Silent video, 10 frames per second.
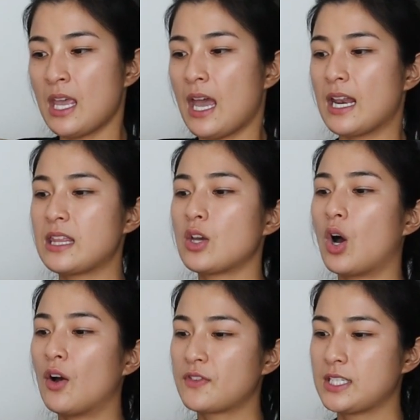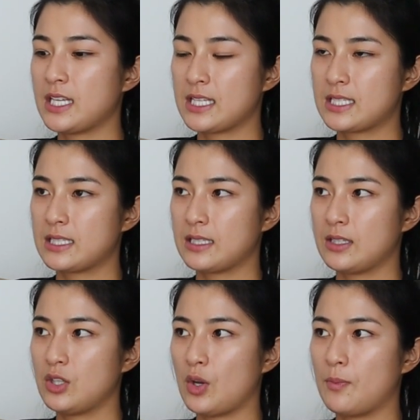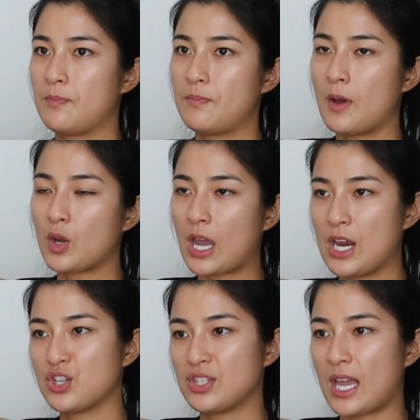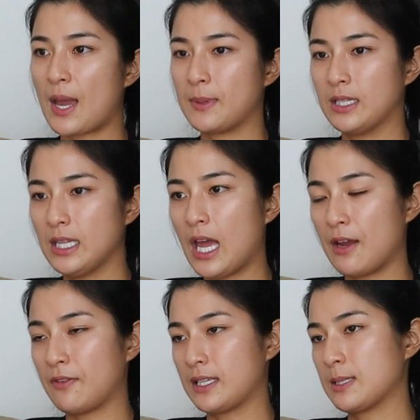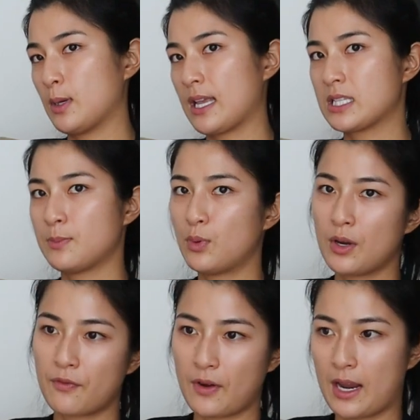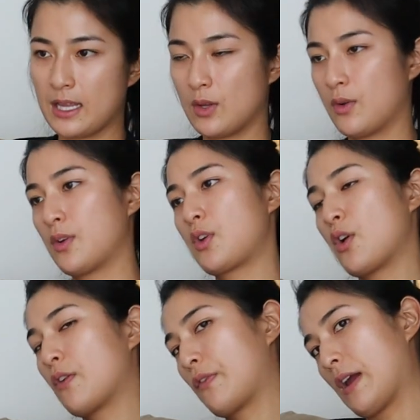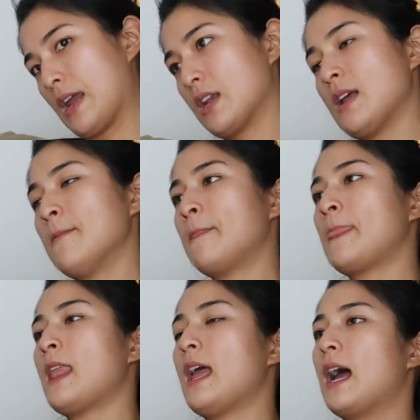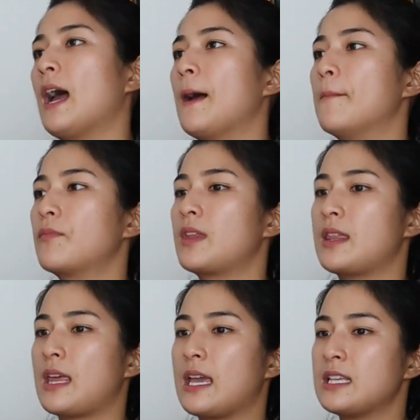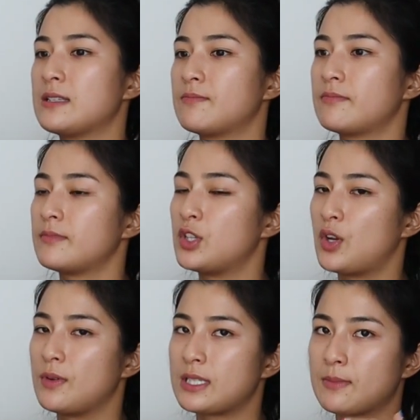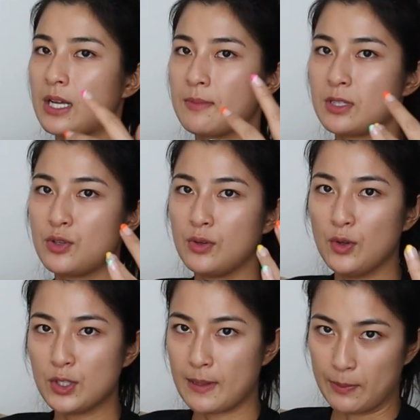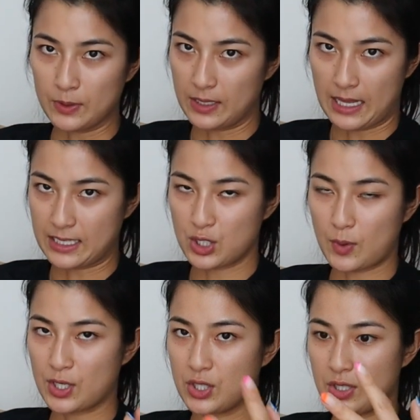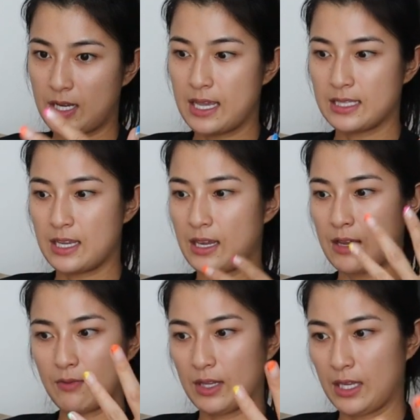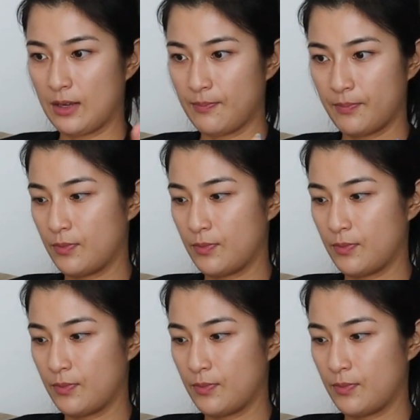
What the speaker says: And I think often it's, you know, occasions that happen in life, like someone gets a boyfriend or a girlfriend, then they, you know, sometimes you lose people in that situation as they get really